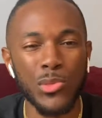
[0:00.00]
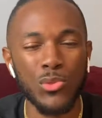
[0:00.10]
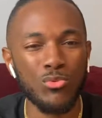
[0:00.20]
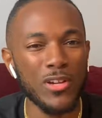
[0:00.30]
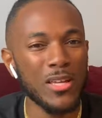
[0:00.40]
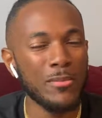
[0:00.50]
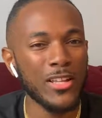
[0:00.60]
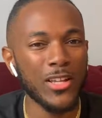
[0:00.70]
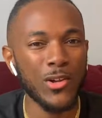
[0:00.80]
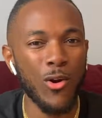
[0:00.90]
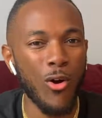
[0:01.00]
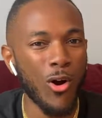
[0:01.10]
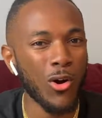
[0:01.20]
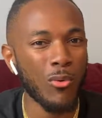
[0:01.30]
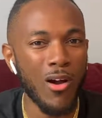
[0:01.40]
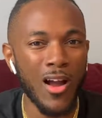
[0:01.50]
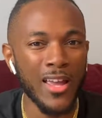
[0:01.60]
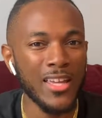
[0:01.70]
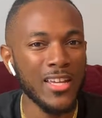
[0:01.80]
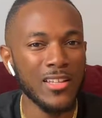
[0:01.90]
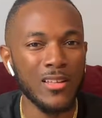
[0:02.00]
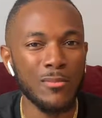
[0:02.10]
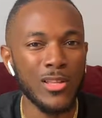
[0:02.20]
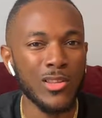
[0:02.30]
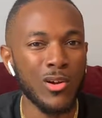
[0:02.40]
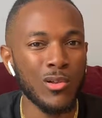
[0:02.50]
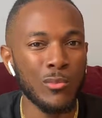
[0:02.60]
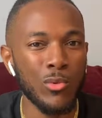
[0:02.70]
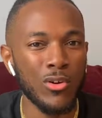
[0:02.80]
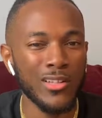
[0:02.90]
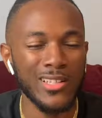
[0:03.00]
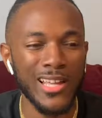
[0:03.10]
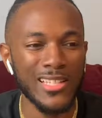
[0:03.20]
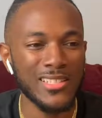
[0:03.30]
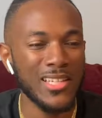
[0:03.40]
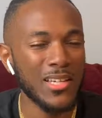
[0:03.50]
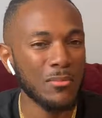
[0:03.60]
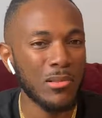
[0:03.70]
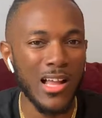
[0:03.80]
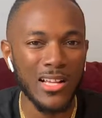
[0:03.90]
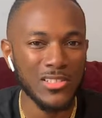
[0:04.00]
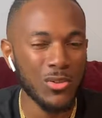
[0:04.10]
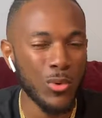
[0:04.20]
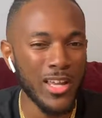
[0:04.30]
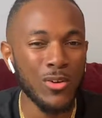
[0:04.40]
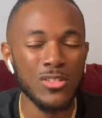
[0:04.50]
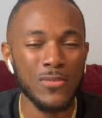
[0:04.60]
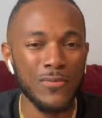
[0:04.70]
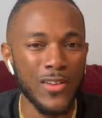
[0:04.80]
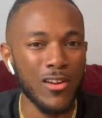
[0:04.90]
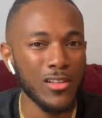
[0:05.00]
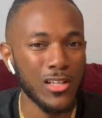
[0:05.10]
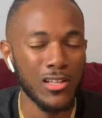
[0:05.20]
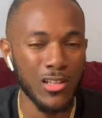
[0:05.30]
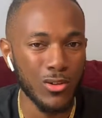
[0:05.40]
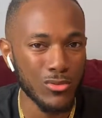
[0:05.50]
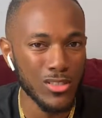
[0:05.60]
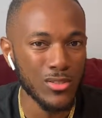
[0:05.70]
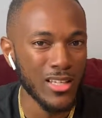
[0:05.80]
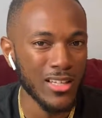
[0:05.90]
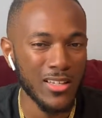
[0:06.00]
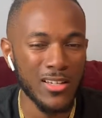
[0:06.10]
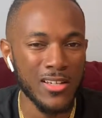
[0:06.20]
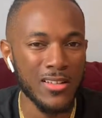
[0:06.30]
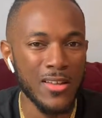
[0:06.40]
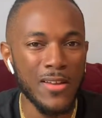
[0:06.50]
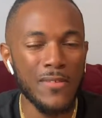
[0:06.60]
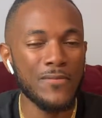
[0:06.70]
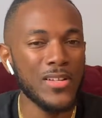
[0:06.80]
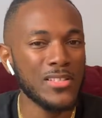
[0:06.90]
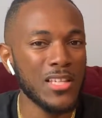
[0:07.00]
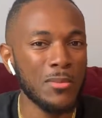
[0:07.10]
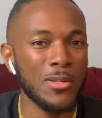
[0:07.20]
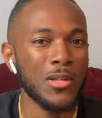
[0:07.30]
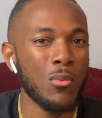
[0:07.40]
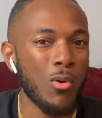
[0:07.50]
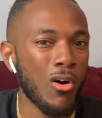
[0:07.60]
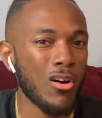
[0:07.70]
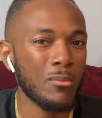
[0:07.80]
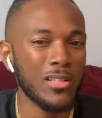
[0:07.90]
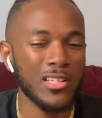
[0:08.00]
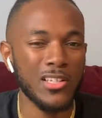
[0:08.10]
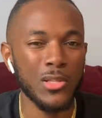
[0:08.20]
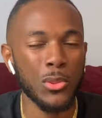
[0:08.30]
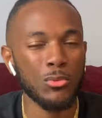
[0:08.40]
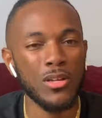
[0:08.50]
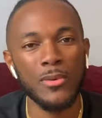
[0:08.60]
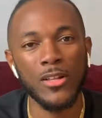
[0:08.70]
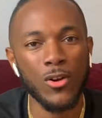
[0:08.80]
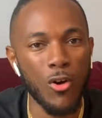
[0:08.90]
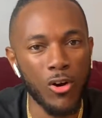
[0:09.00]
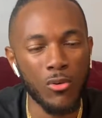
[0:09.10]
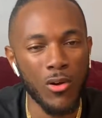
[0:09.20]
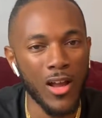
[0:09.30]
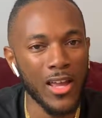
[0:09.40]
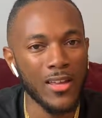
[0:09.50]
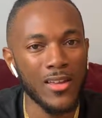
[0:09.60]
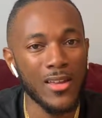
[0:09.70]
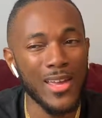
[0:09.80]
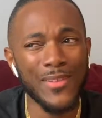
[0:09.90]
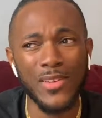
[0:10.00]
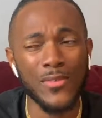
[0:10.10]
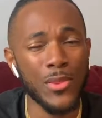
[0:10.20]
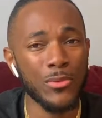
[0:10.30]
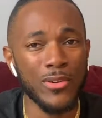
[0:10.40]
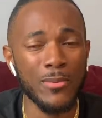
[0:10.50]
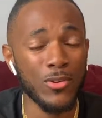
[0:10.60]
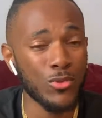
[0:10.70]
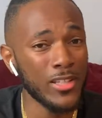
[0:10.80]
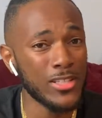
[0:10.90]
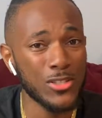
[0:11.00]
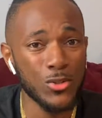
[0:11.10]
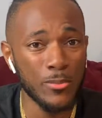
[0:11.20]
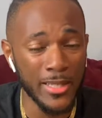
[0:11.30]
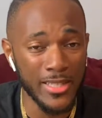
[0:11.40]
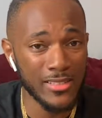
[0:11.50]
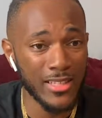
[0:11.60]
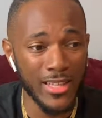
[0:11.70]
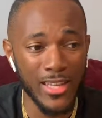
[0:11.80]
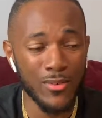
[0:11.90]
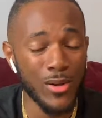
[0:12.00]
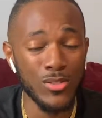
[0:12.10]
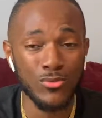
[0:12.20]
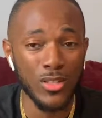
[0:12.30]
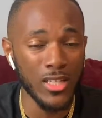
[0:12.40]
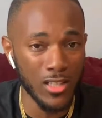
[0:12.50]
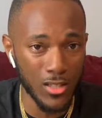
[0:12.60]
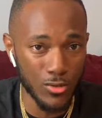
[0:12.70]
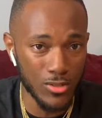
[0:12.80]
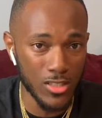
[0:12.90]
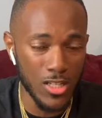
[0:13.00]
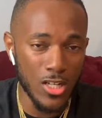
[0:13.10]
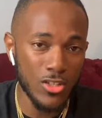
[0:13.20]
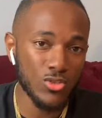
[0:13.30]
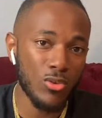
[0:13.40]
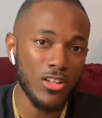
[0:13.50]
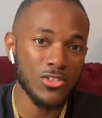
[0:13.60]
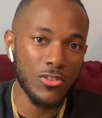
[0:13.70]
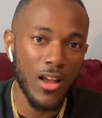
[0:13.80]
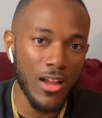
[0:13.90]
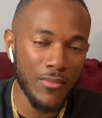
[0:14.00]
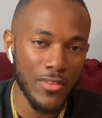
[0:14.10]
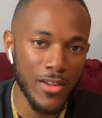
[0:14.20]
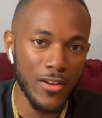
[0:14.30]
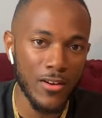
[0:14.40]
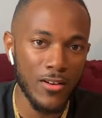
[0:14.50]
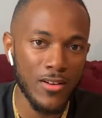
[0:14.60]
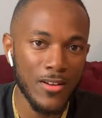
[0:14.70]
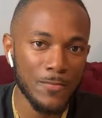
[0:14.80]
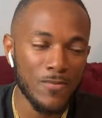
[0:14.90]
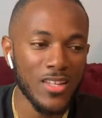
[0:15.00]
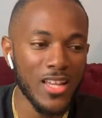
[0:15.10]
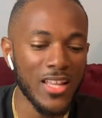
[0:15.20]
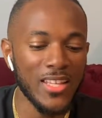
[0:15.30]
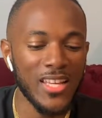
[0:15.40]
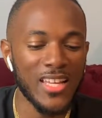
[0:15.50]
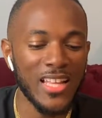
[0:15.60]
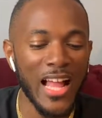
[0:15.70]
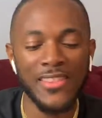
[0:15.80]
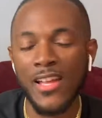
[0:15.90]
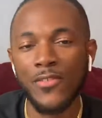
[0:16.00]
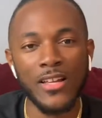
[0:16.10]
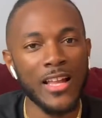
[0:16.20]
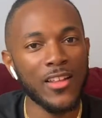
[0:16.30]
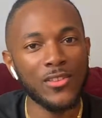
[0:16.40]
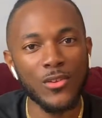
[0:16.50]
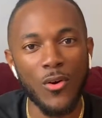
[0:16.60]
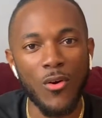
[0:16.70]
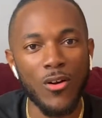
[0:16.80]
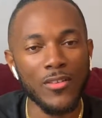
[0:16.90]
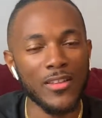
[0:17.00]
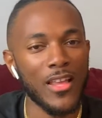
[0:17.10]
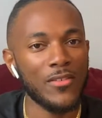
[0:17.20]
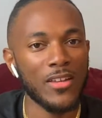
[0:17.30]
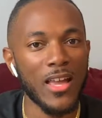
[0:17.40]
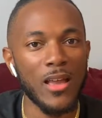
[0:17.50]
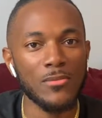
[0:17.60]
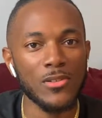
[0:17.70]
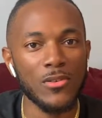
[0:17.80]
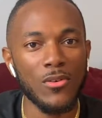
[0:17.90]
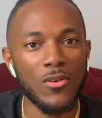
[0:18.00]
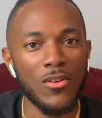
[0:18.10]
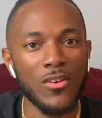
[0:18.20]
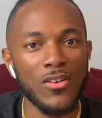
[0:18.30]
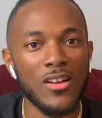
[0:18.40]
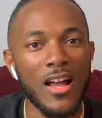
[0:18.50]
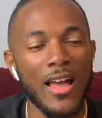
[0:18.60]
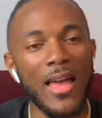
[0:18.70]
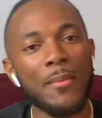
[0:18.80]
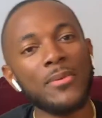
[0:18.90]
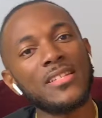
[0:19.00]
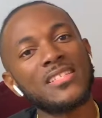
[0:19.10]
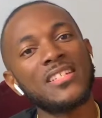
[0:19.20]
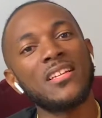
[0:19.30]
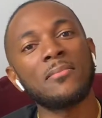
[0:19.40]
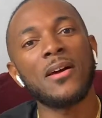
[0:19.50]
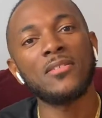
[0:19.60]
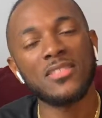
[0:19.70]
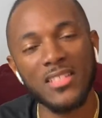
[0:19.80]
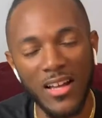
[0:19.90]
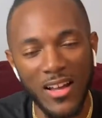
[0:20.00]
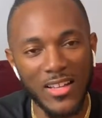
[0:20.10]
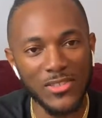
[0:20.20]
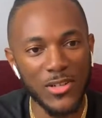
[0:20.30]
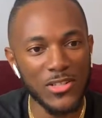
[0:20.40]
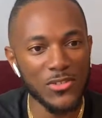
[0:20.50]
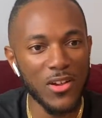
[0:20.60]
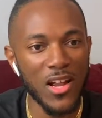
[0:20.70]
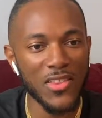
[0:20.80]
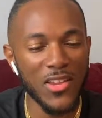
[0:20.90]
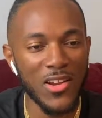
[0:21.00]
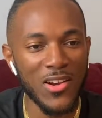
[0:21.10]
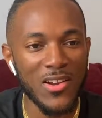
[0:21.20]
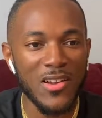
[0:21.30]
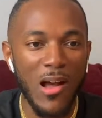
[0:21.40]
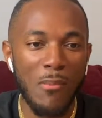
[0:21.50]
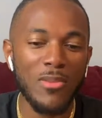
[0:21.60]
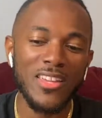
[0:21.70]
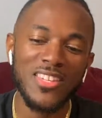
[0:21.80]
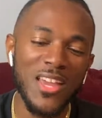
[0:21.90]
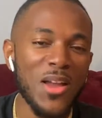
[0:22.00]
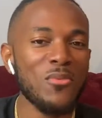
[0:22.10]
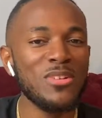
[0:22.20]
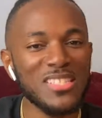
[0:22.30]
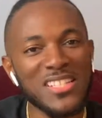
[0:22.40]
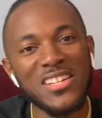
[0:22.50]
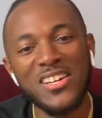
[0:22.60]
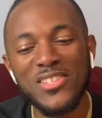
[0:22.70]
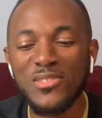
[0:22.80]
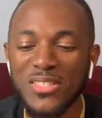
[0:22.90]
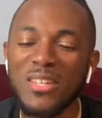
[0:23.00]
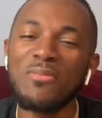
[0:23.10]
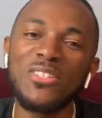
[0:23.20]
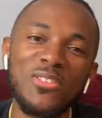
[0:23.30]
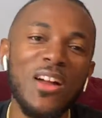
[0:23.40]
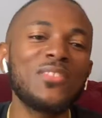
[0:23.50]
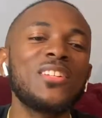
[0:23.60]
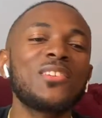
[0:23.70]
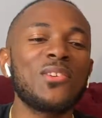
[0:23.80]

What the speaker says: 3-minute car ride. It couldn't have been no more than like 10 blocks away. It was fairly close. It was like a good 15-minute walk, but a good 3-minute car ride. If even 3 minutes, really 2 minutes. Like it was really close. So I drive there, and then I never got out the car. They never came to the car. I happened to see them outside. So I drive there. I'm like, yeah, what's good? You see me driving in the